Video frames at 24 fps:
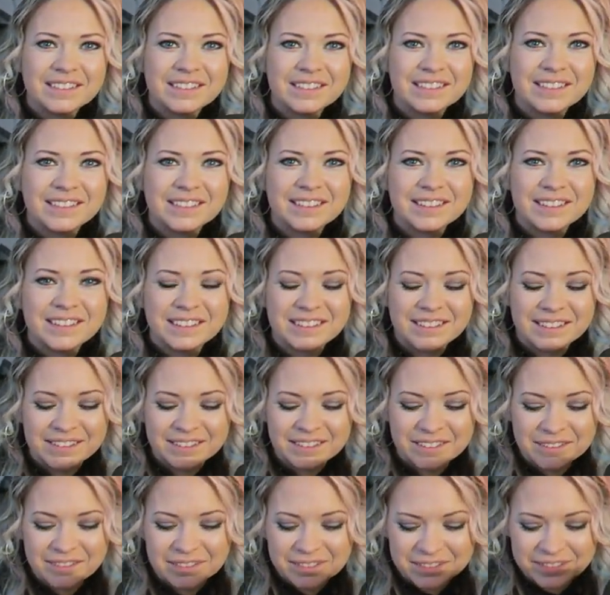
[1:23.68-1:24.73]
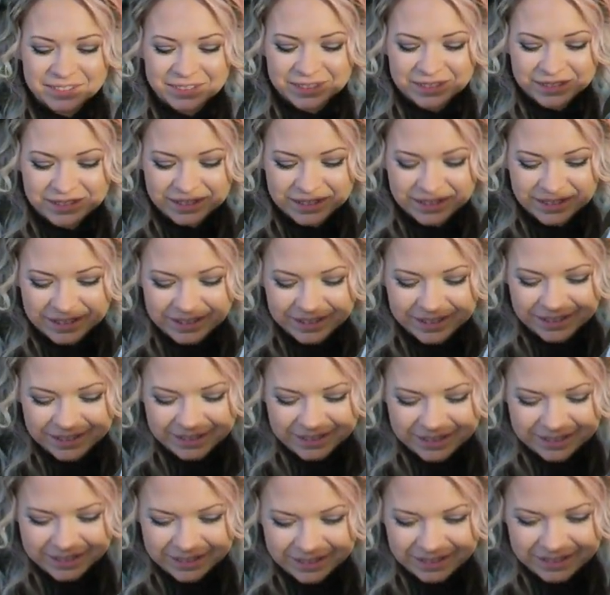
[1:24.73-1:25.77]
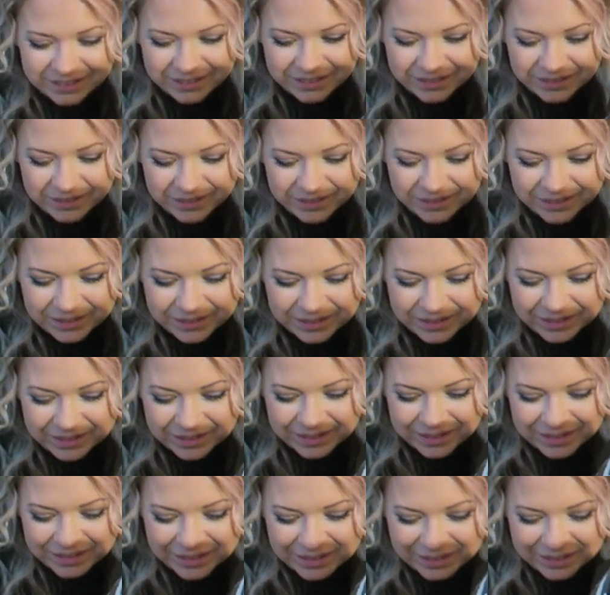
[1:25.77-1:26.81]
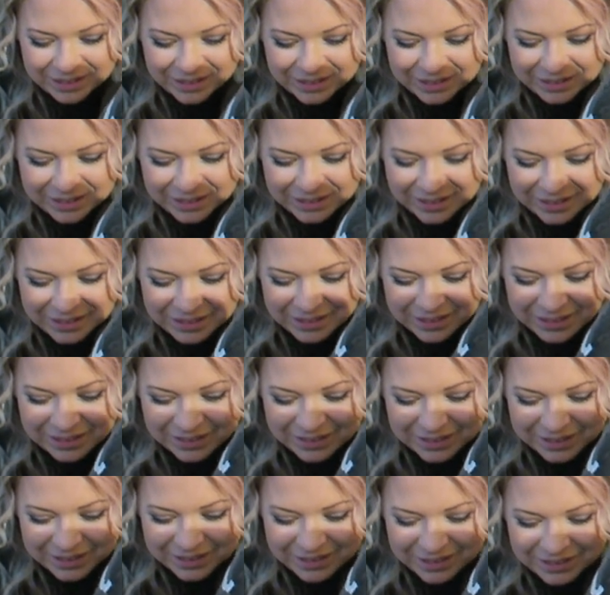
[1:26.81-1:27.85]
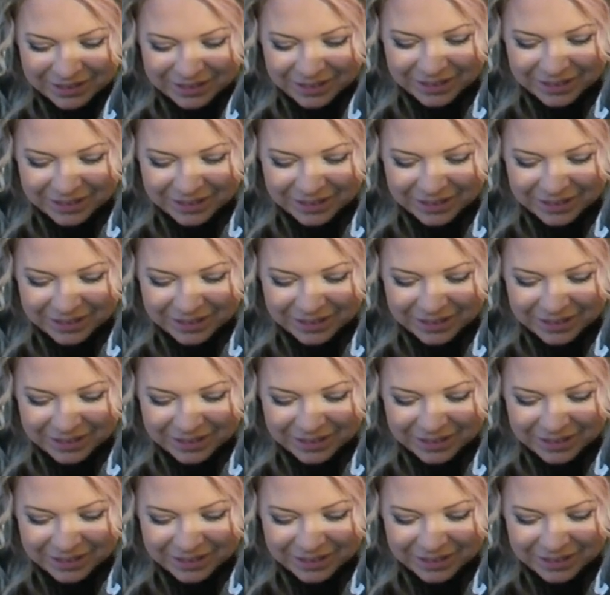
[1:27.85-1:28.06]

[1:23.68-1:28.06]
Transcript: [no speech]